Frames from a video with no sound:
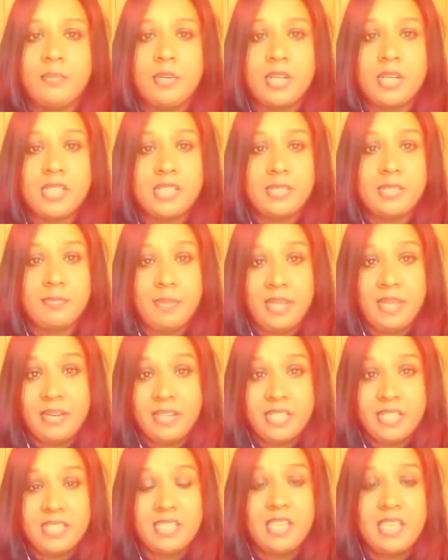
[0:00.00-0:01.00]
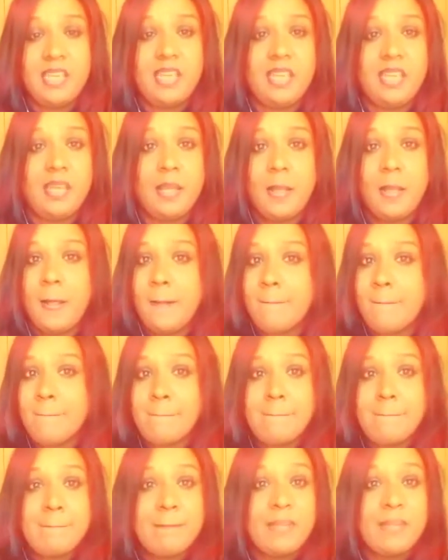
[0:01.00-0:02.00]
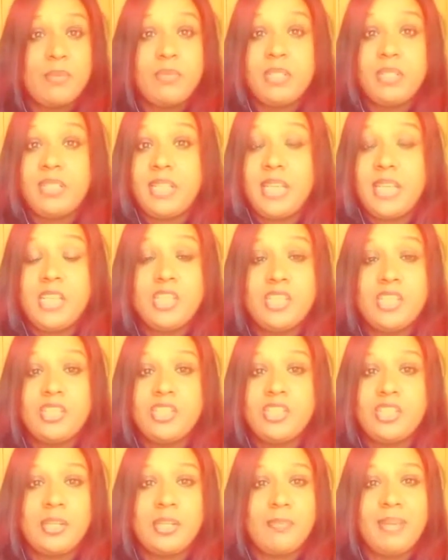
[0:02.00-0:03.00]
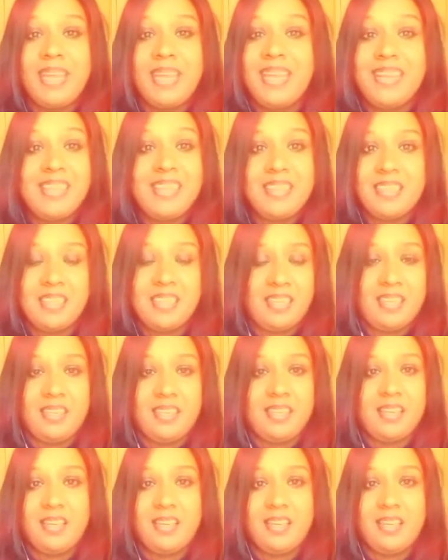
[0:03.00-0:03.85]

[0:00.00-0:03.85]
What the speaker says: prosperity, relationship, anything,